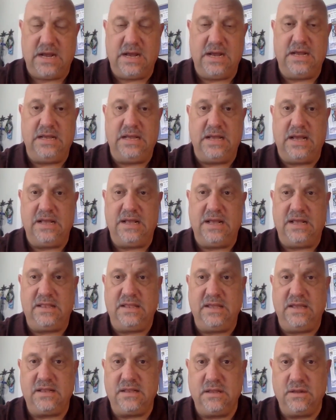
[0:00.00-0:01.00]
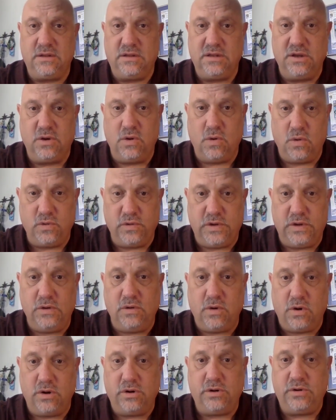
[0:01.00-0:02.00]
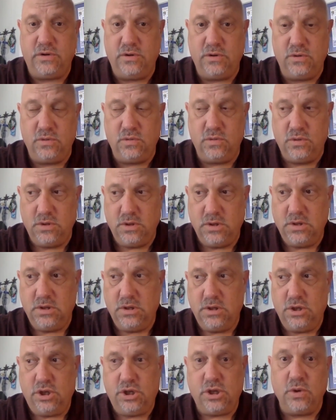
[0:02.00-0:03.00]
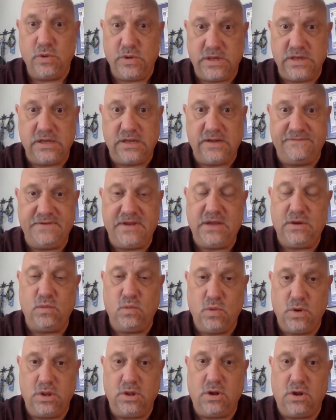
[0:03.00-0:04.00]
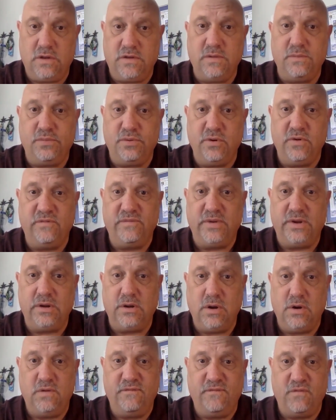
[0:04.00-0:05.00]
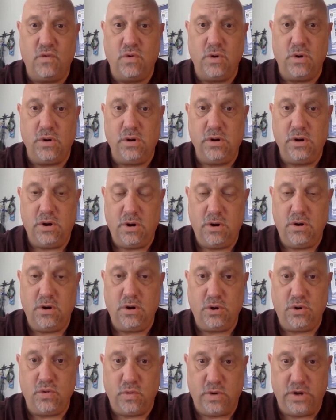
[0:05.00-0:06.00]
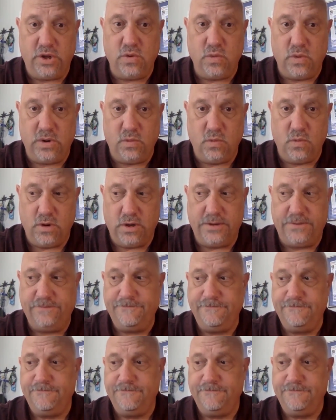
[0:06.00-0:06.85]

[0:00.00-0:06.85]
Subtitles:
I think the goals here are to show a significant one-loss improvement over 2021,